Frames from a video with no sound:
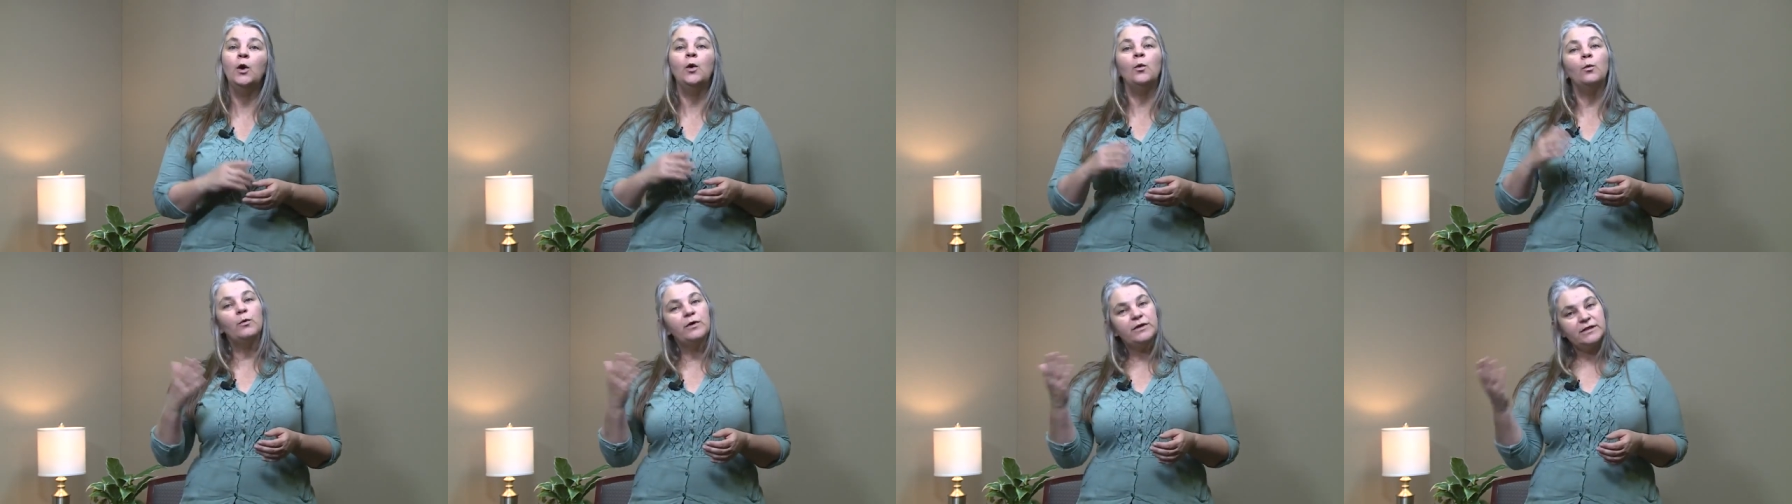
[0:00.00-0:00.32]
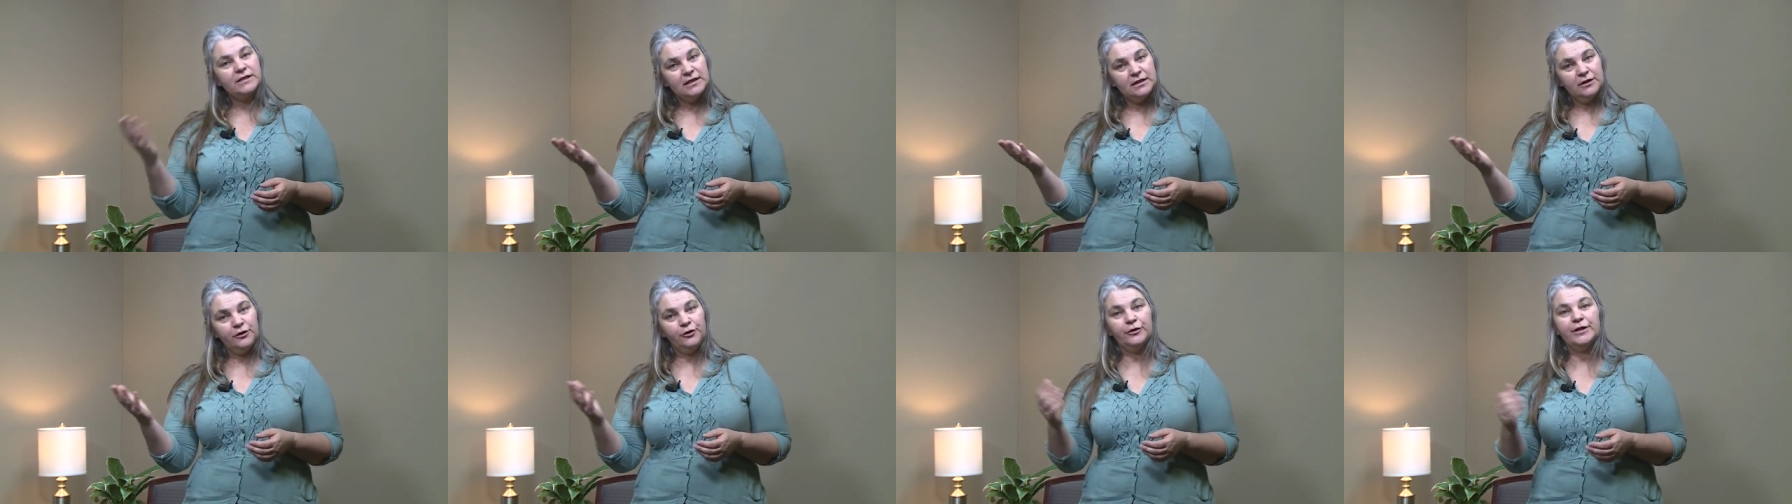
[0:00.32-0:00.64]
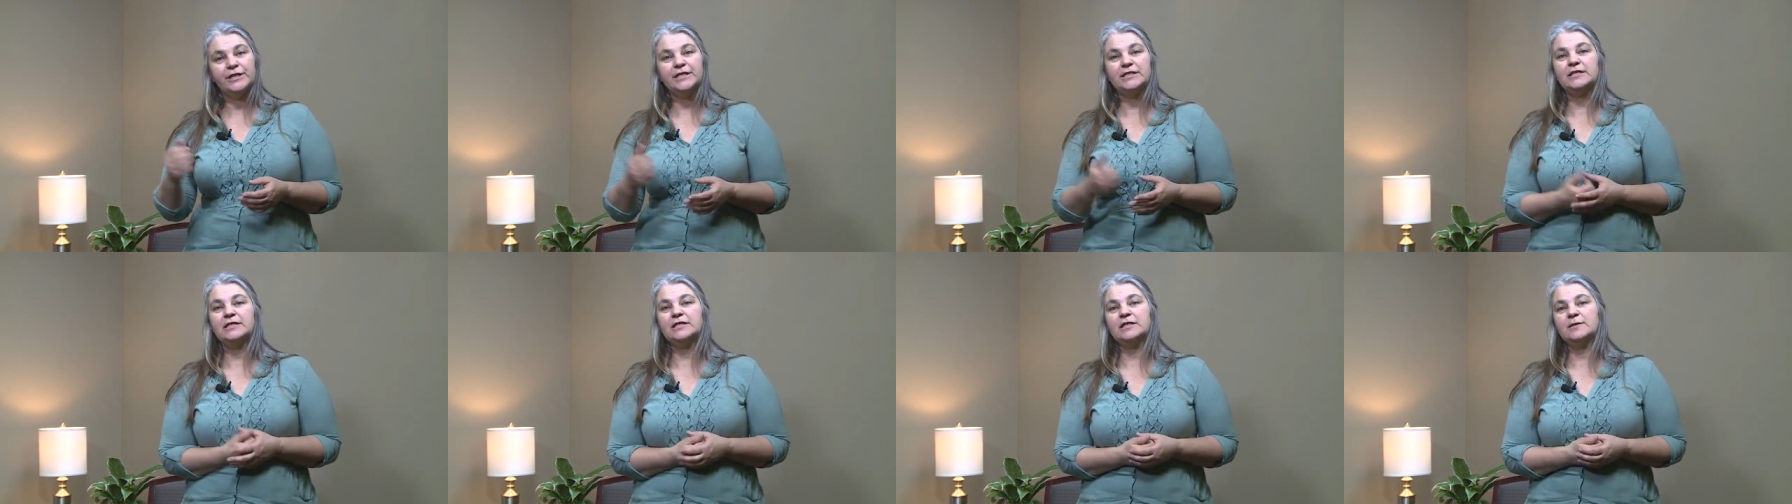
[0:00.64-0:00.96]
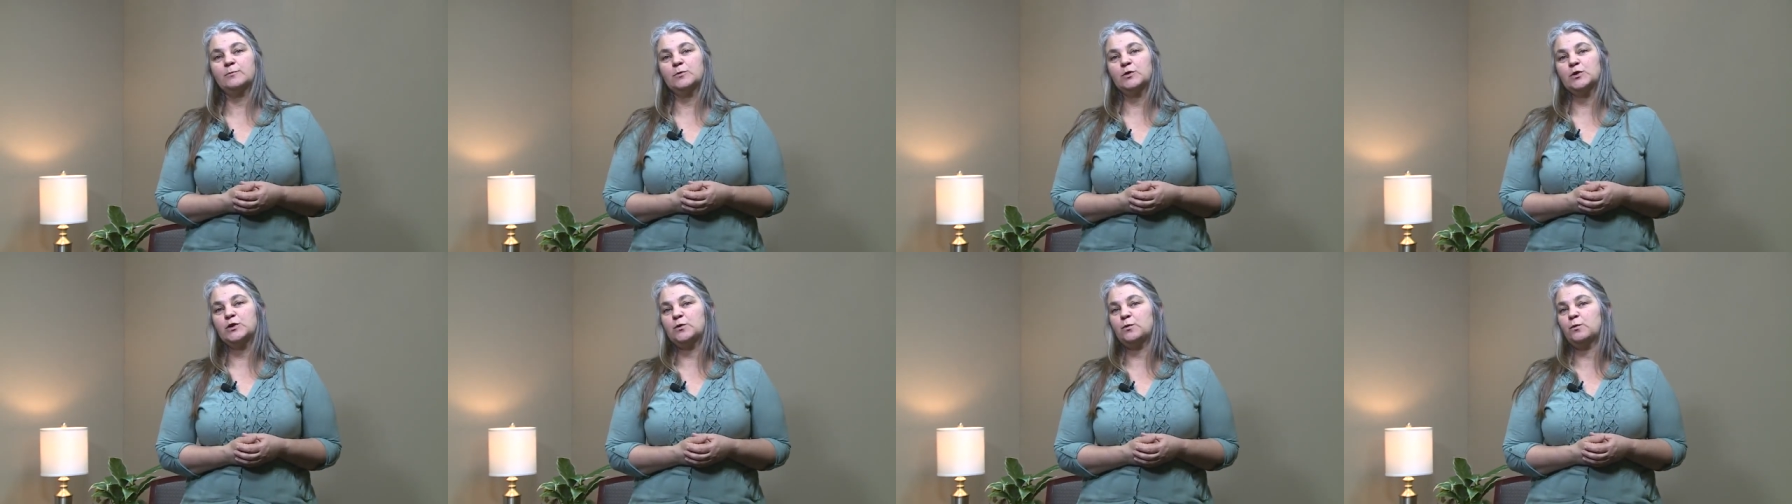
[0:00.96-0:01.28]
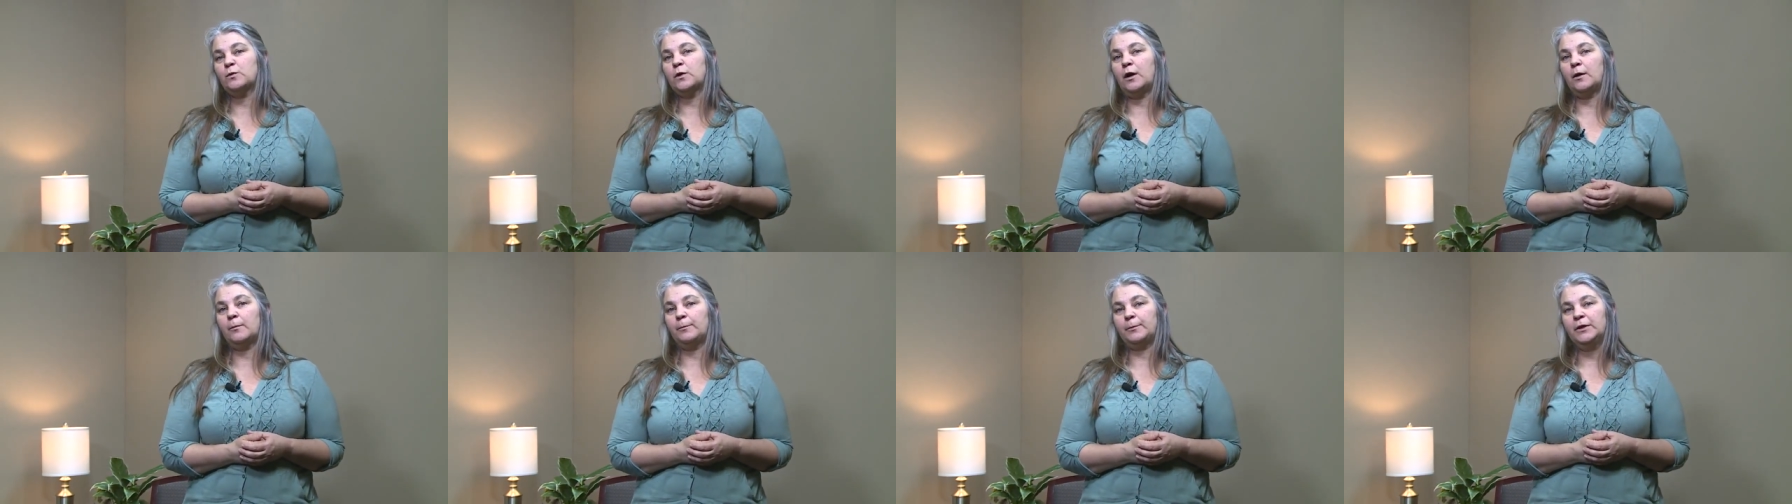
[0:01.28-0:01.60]
was the Great Dismal
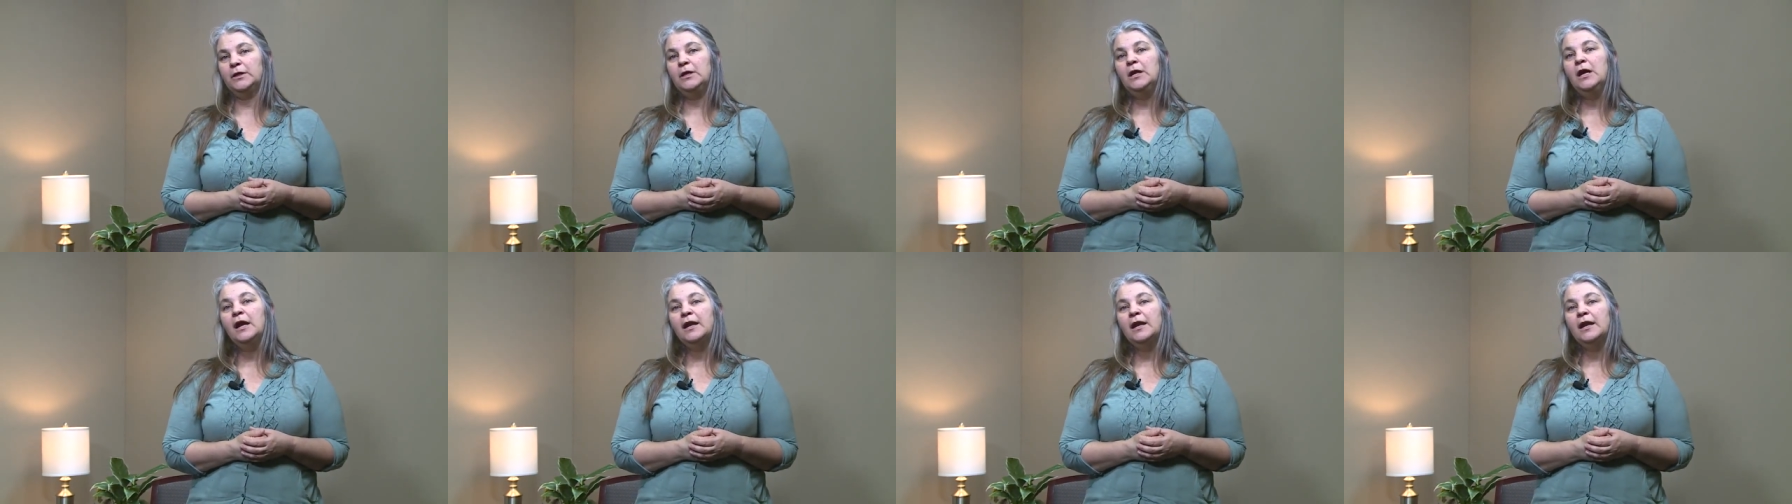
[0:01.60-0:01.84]
Swamp.